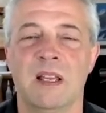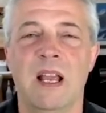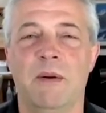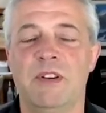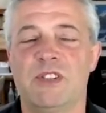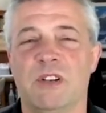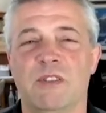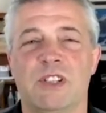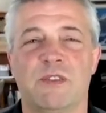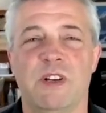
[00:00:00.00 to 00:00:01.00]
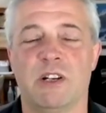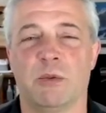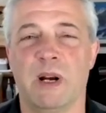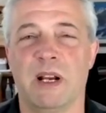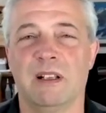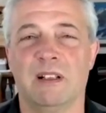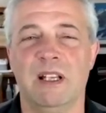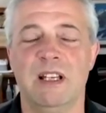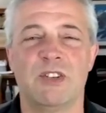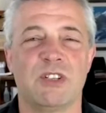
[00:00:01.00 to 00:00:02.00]
Yeah, we service this vehicle
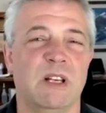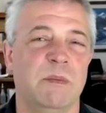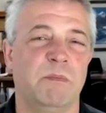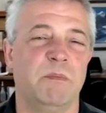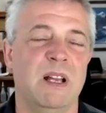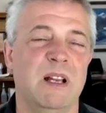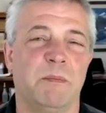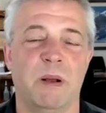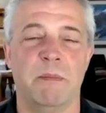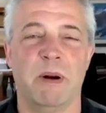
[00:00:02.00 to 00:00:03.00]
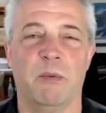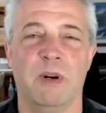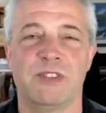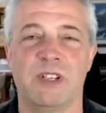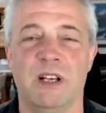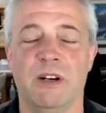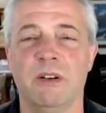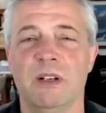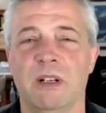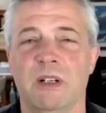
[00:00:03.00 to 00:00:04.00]
regularly, usually probably about once a
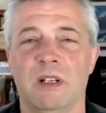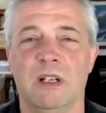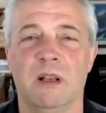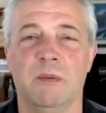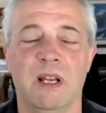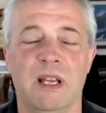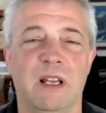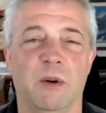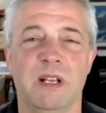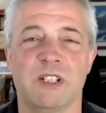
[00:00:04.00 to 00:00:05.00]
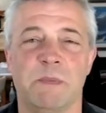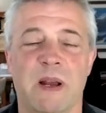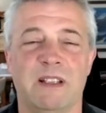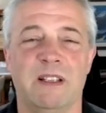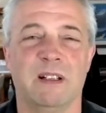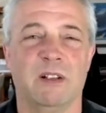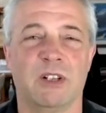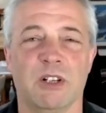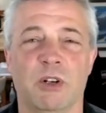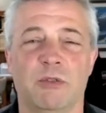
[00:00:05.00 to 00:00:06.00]
year, and we inspect it and
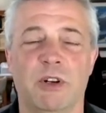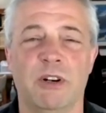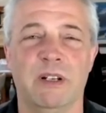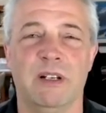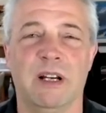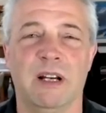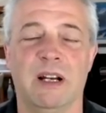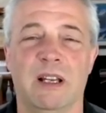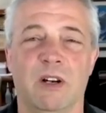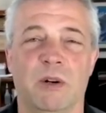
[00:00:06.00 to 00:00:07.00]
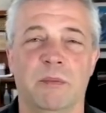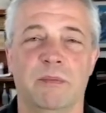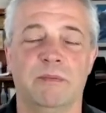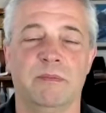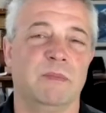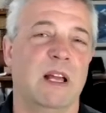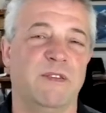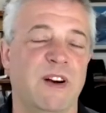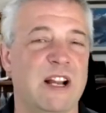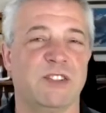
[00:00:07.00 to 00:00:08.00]
look it over and
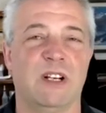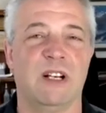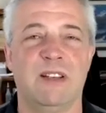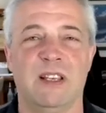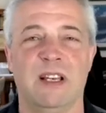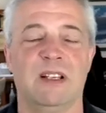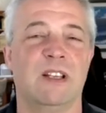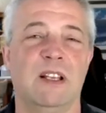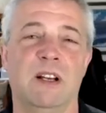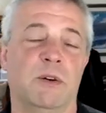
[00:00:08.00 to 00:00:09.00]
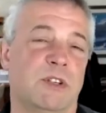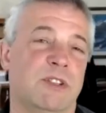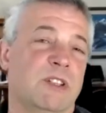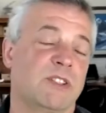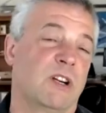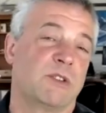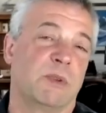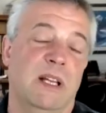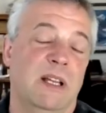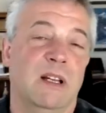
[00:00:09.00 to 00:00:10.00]
advise on anything. And the owner of this car is
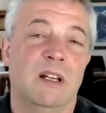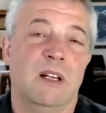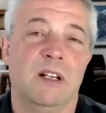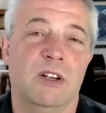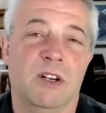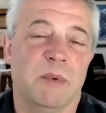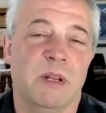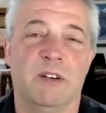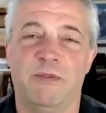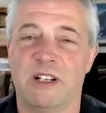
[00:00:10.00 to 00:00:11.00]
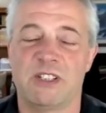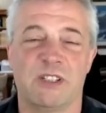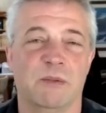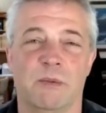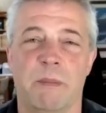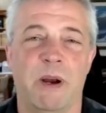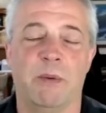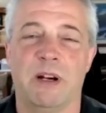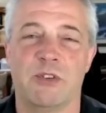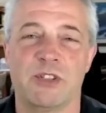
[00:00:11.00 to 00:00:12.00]
really good. I mean, he'll fix and repair
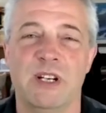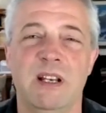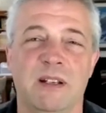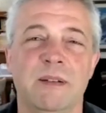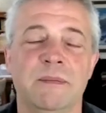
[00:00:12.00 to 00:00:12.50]
whatever's needed.